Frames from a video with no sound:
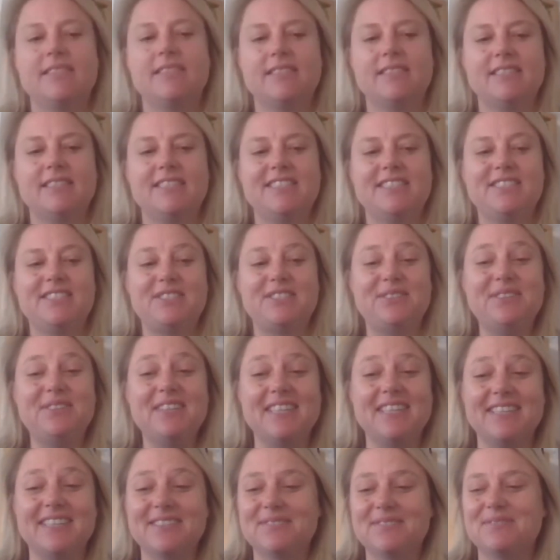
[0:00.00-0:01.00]

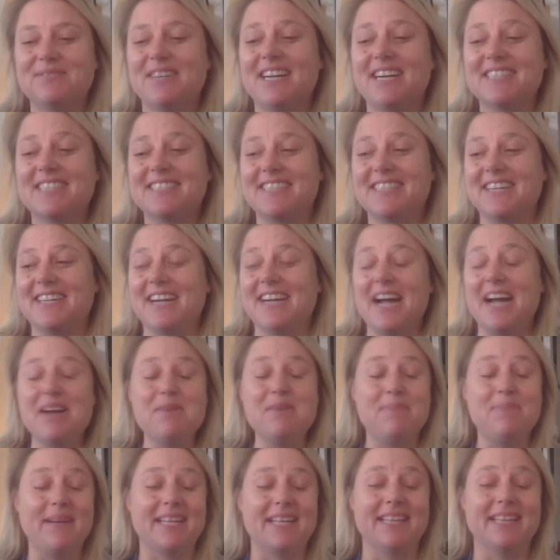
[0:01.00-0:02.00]
Sure, rockstar. I
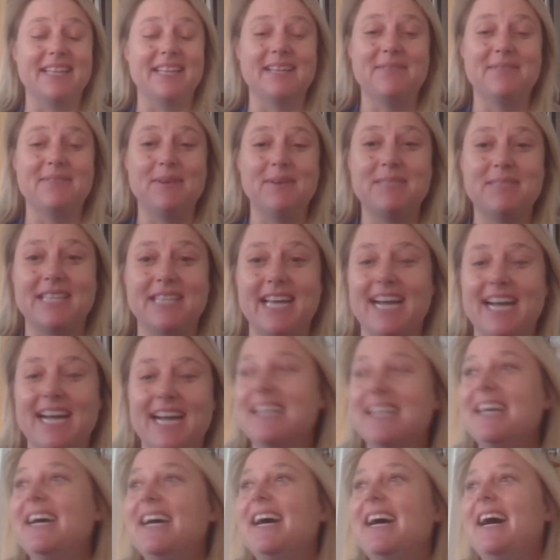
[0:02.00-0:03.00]
hope I can live up to that.
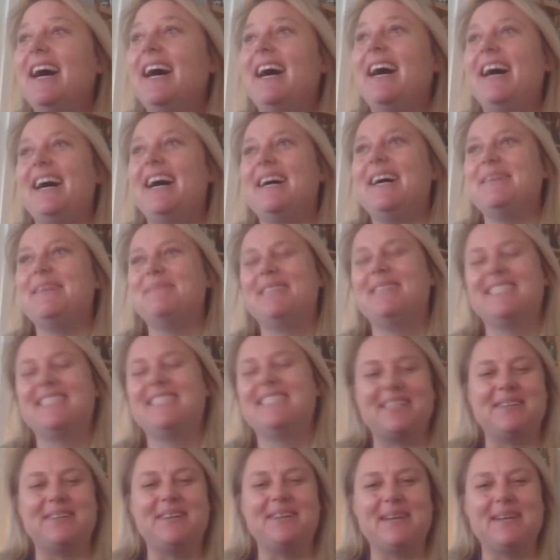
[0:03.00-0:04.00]

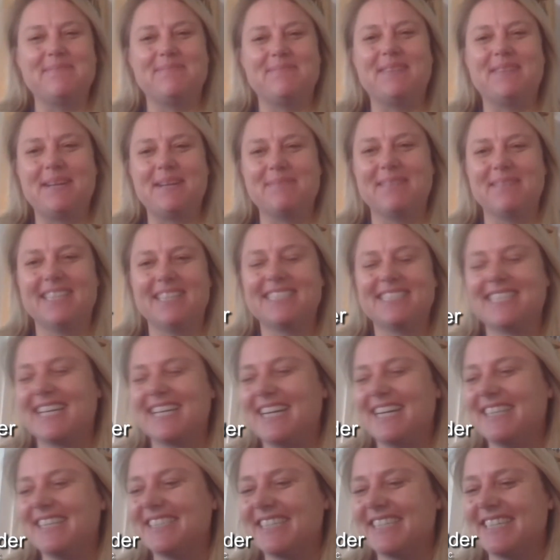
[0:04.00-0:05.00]
So I'm Leslie
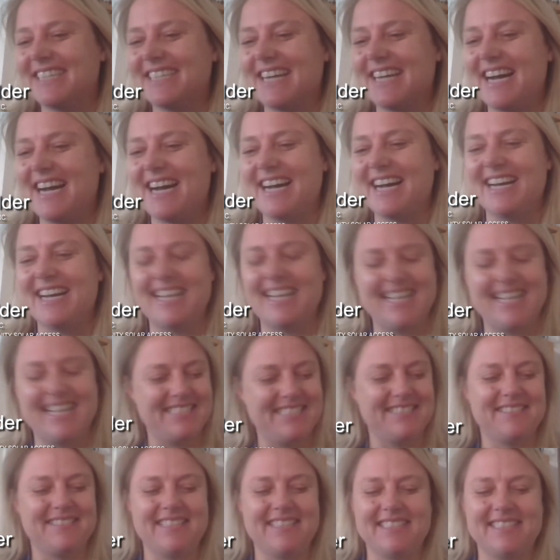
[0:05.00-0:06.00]
Elder.
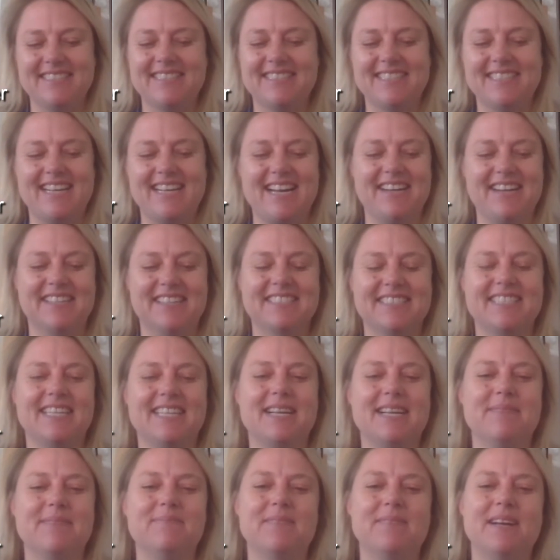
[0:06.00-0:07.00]
As Eric said,
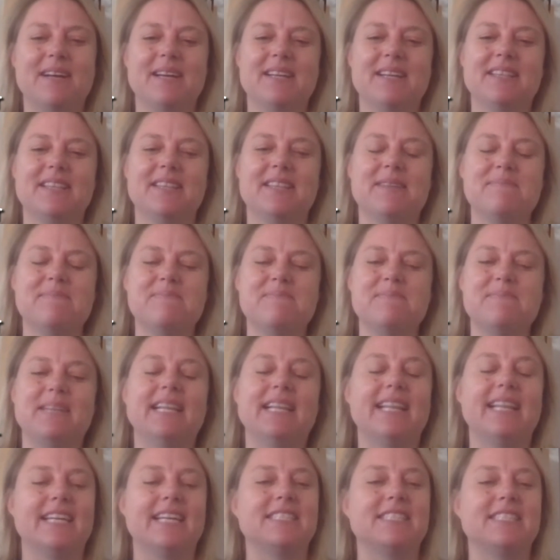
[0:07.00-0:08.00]
I'm the
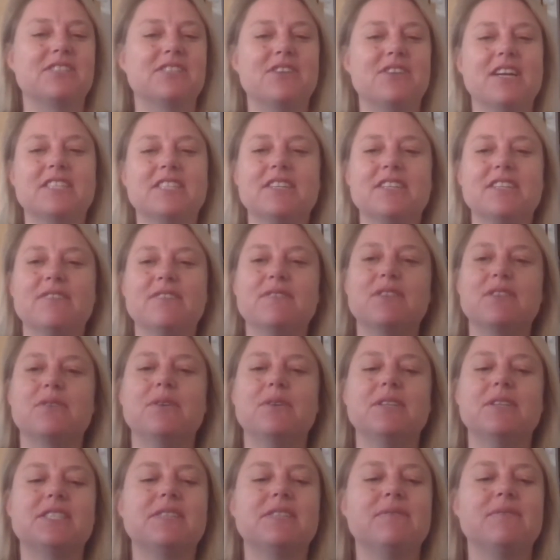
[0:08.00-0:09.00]
Mid-Atlantic Director for the
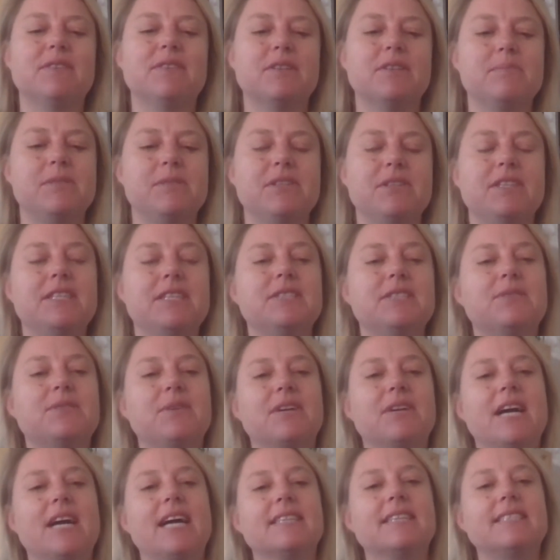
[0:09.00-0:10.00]
Coalition for Community Solar
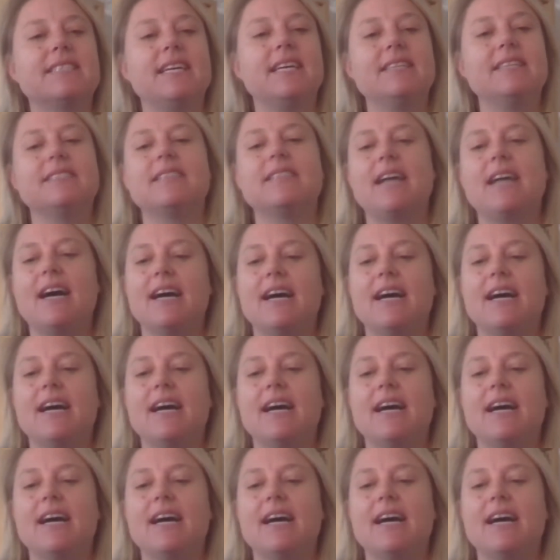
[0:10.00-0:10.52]
Access.